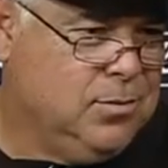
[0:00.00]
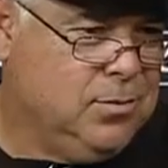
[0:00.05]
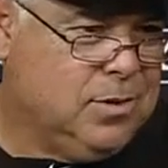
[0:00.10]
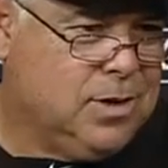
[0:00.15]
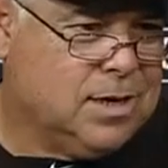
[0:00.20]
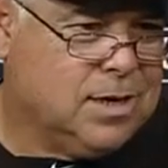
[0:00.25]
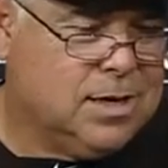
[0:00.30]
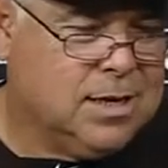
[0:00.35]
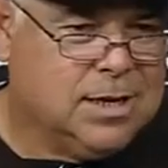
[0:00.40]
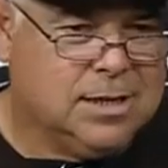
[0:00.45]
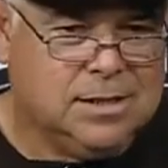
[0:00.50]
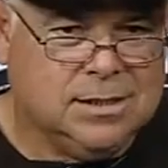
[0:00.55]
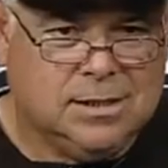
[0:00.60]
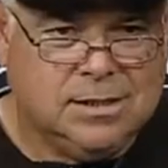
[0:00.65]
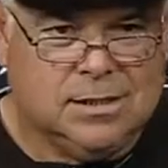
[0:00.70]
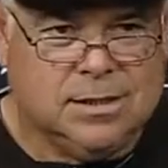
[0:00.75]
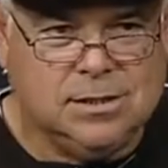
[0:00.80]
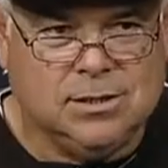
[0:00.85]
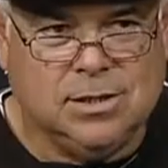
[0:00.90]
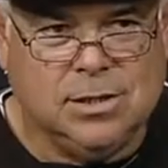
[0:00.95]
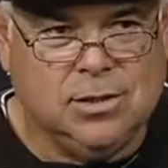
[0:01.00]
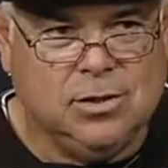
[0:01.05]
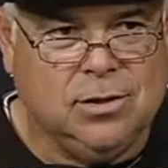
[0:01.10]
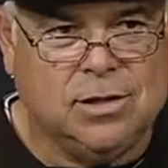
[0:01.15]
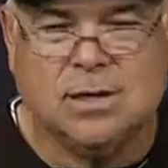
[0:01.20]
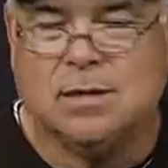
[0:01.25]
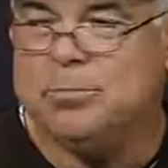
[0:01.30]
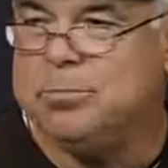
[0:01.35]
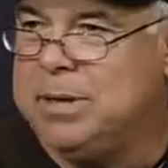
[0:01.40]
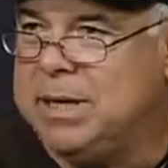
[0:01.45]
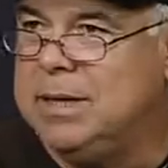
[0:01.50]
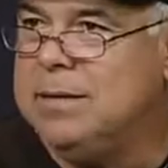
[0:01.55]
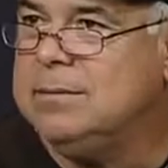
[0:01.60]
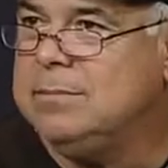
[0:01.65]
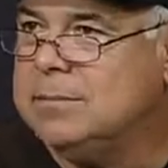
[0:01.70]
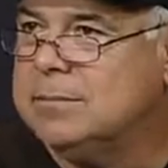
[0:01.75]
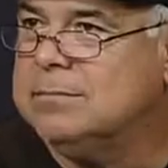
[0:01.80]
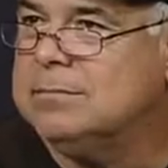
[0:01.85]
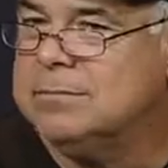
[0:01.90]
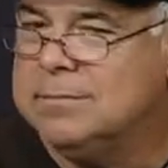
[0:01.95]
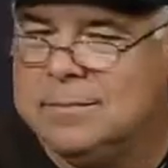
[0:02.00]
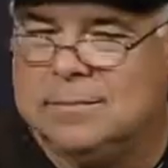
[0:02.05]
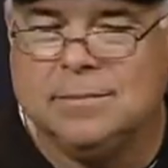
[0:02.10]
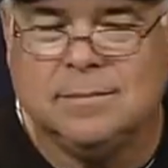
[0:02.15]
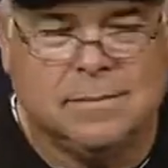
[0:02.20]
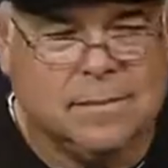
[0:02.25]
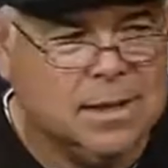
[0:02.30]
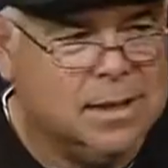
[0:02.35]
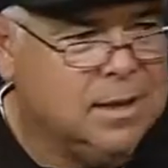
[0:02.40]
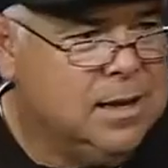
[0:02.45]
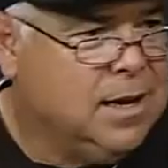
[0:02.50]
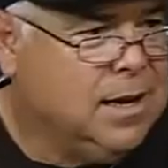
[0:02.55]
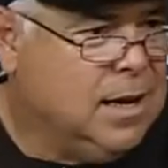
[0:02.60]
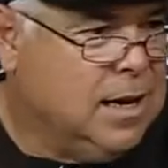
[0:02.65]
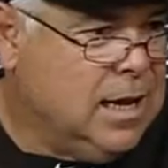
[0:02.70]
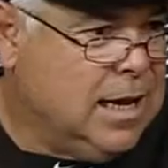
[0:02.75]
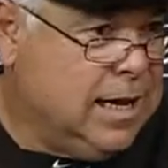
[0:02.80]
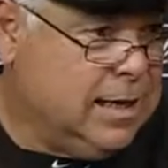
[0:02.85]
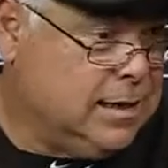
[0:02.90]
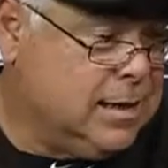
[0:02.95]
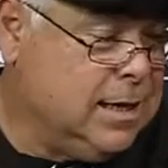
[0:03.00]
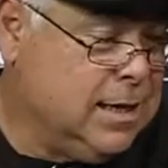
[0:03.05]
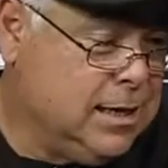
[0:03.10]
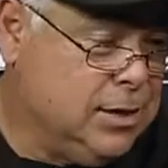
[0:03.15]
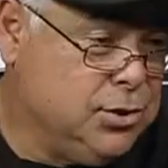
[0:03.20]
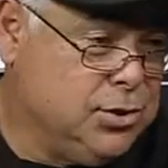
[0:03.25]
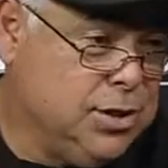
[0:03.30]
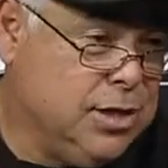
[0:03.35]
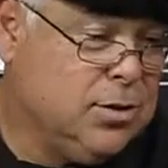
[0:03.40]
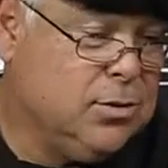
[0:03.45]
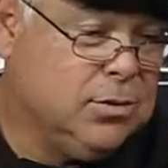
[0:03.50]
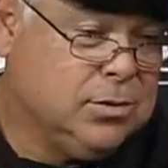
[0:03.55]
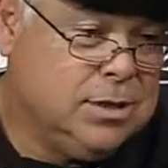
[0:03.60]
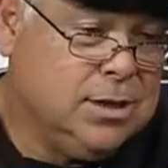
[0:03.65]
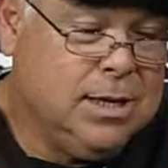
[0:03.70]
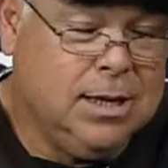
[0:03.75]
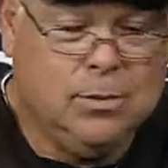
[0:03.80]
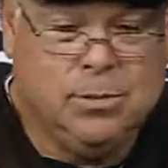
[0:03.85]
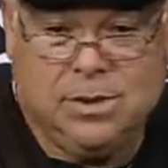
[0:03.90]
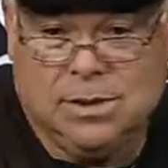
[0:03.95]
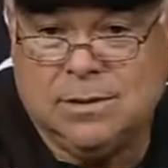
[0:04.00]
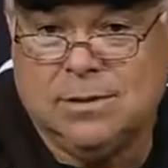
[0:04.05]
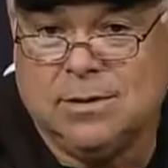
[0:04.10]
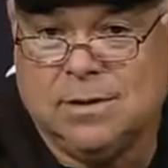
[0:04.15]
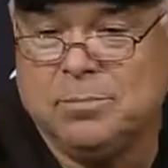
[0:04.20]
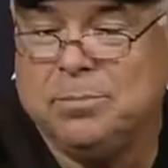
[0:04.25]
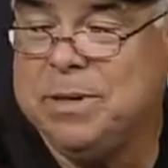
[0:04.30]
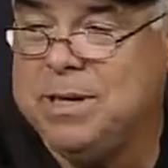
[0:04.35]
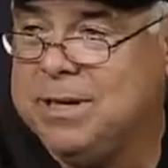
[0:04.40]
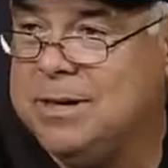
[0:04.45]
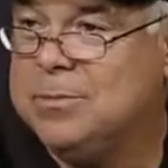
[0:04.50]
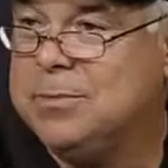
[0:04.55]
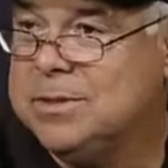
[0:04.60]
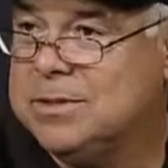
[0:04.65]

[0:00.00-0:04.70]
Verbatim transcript: we ought to continue to compete. And I think in general today we still competed.